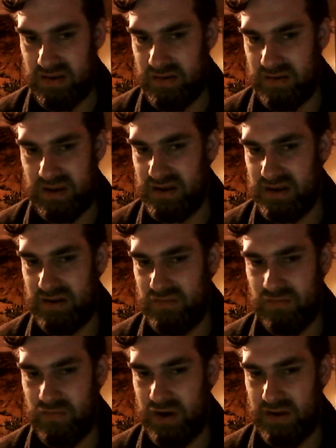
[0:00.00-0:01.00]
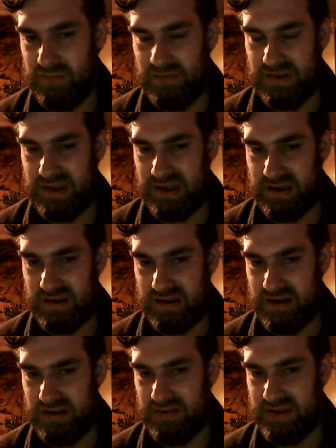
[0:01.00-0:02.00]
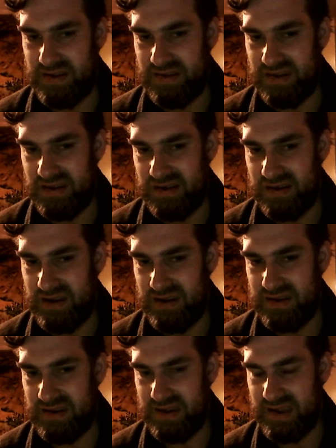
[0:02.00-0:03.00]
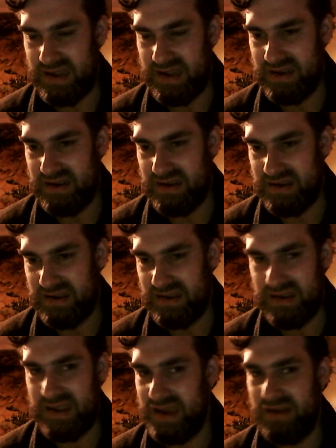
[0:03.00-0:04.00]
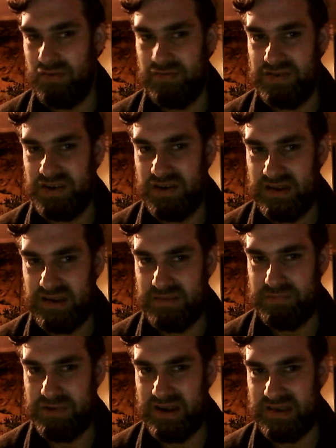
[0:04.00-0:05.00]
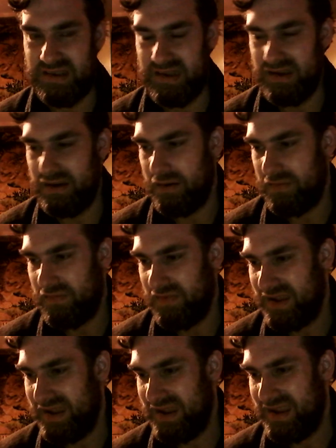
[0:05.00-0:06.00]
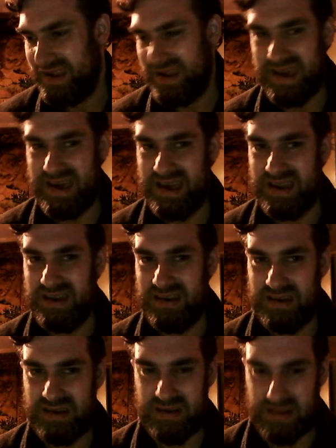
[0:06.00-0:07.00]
why was there a car outside, and they're all trying to pass it off. And